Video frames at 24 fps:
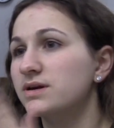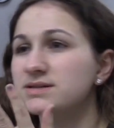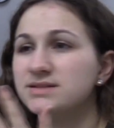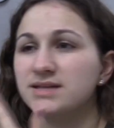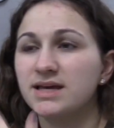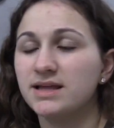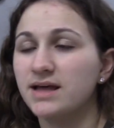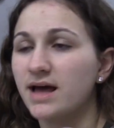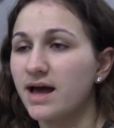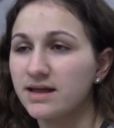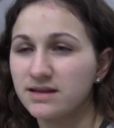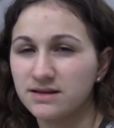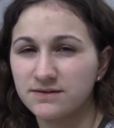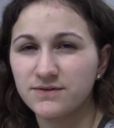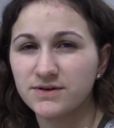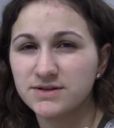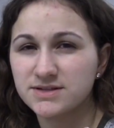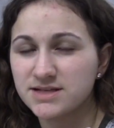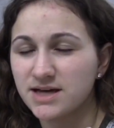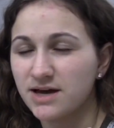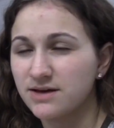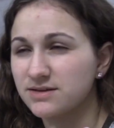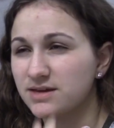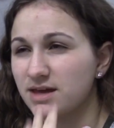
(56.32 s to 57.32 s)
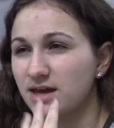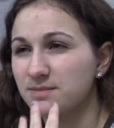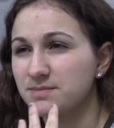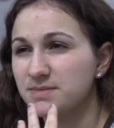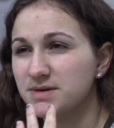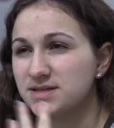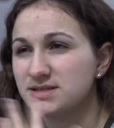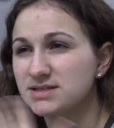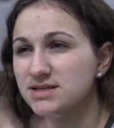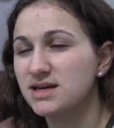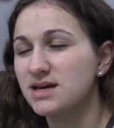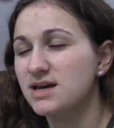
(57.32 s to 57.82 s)
because like I live on South
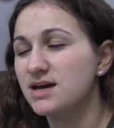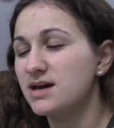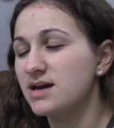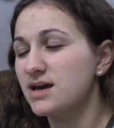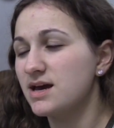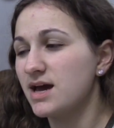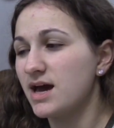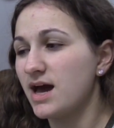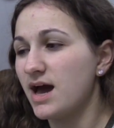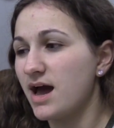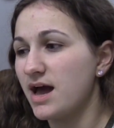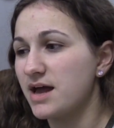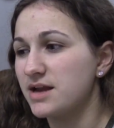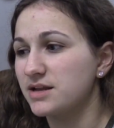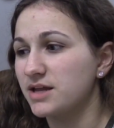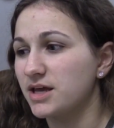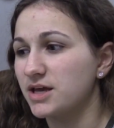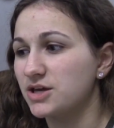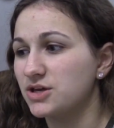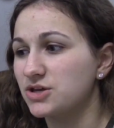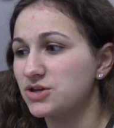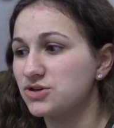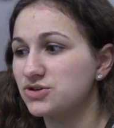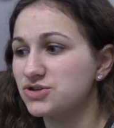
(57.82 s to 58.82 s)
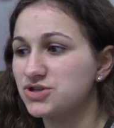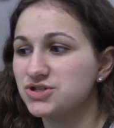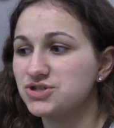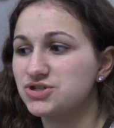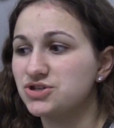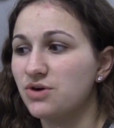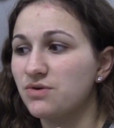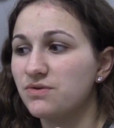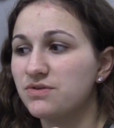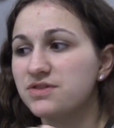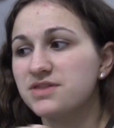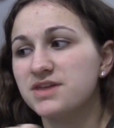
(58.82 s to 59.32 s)
Campus. And like, you just
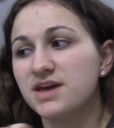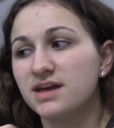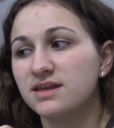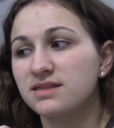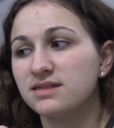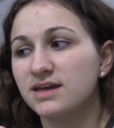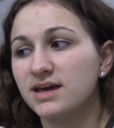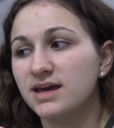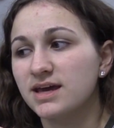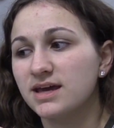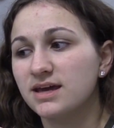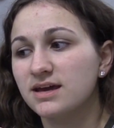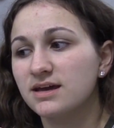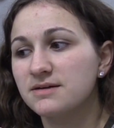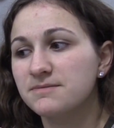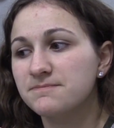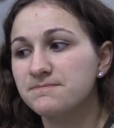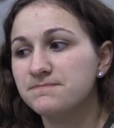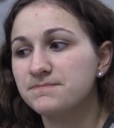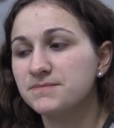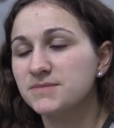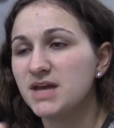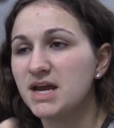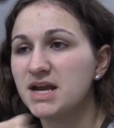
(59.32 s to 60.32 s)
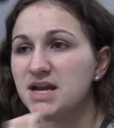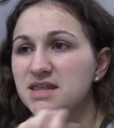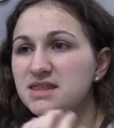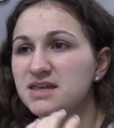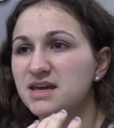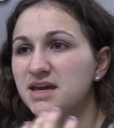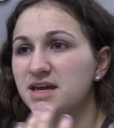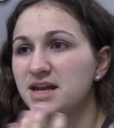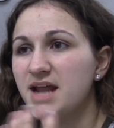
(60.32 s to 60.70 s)
don't think like anything